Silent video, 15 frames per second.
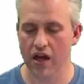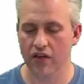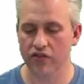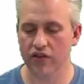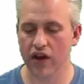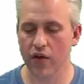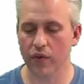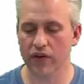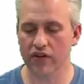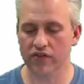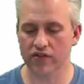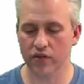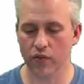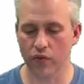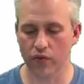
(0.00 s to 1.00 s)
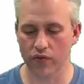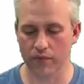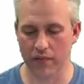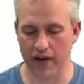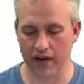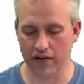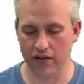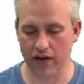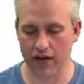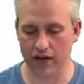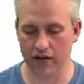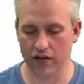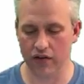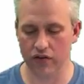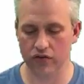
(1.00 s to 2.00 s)
So now we can see what we've made, right?
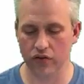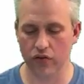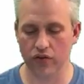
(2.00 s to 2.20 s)
So